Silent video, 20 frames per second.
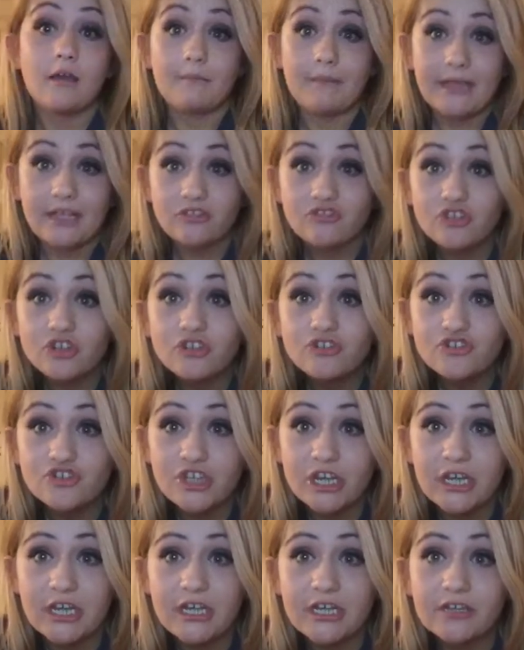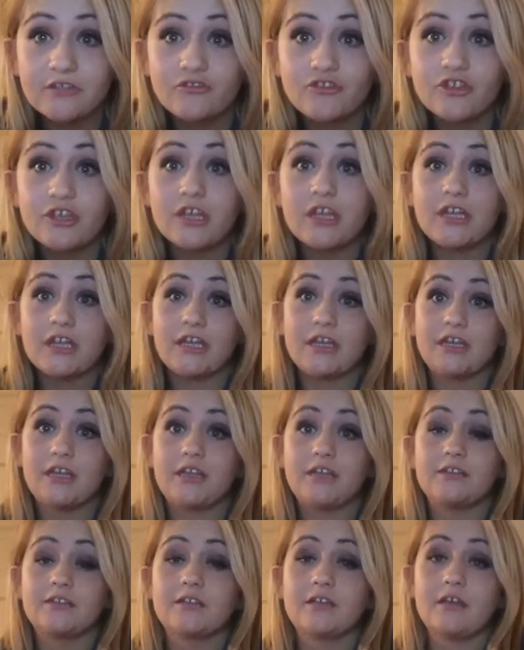my insurance changed,
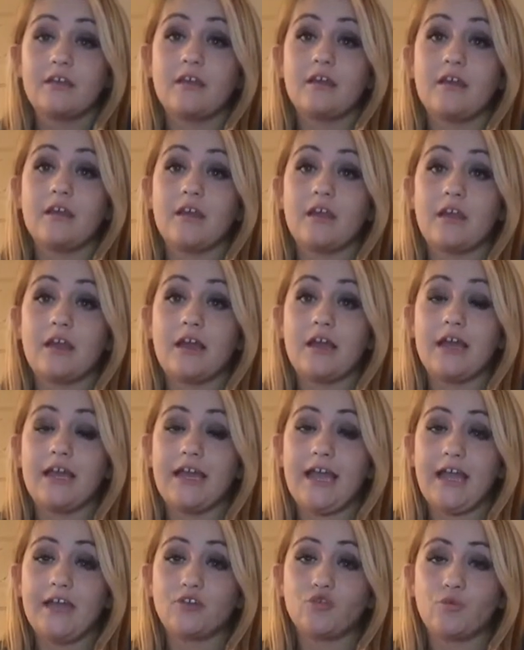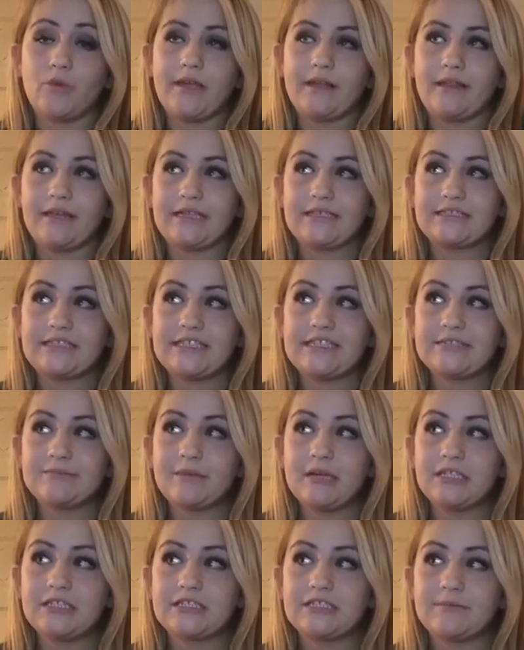and I had to wait like 6
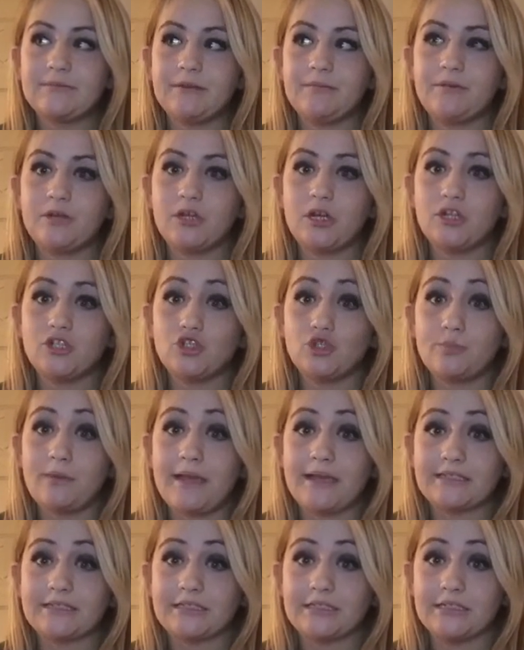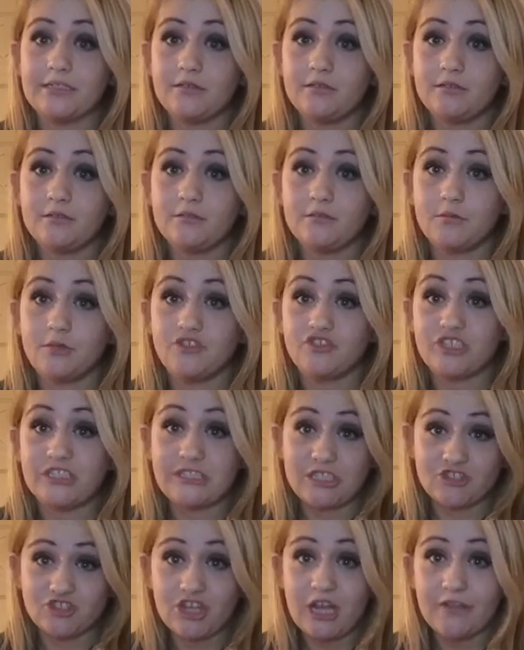months to be put on Dupixent, which is
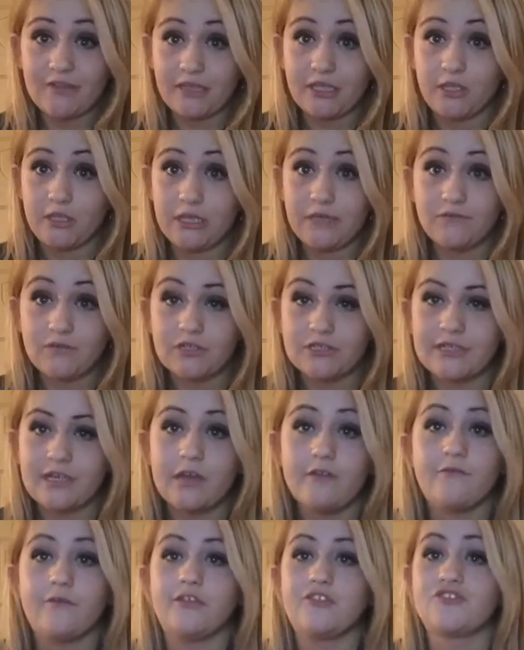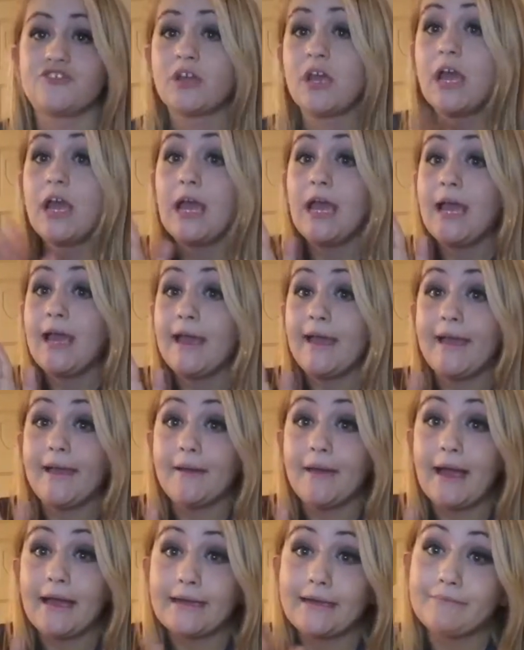the shot that you give yourself, which
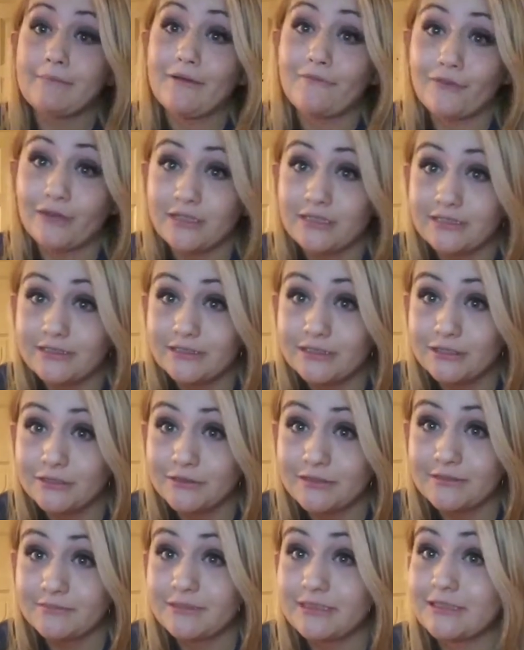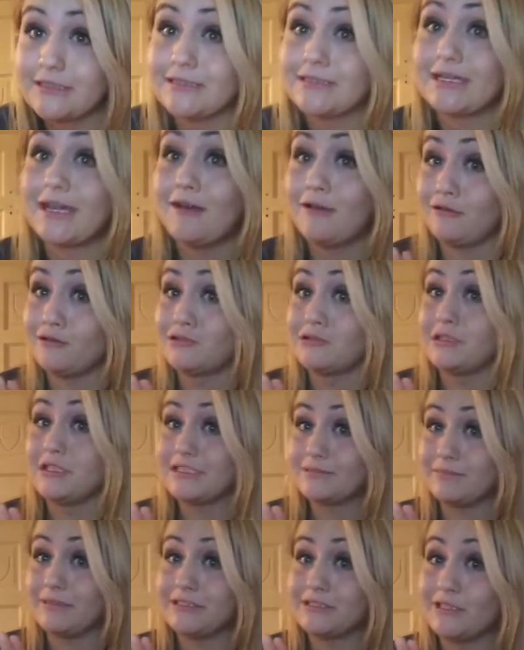I get my friend to do it because I don't
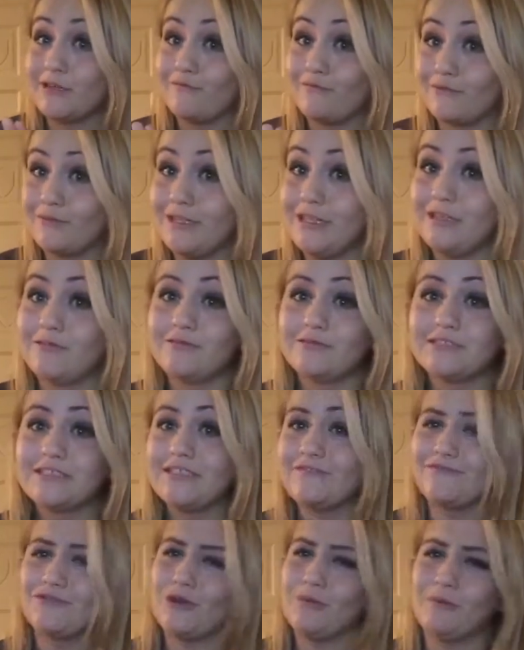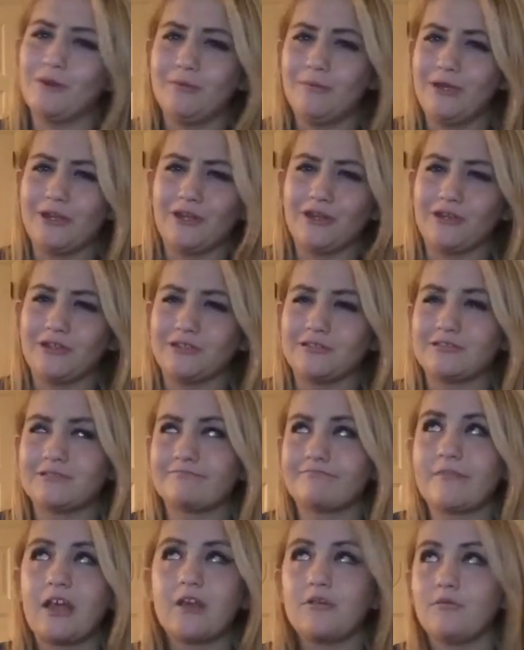trust myself with needles, even though I'm going to be a nurse.
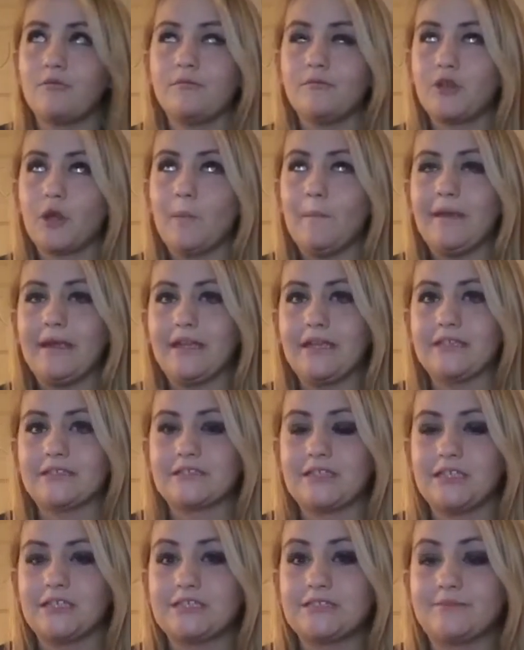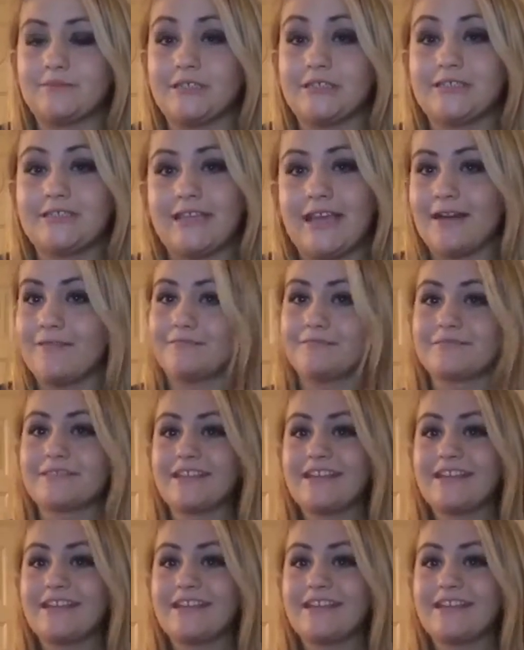Don't make any sense, but yeah.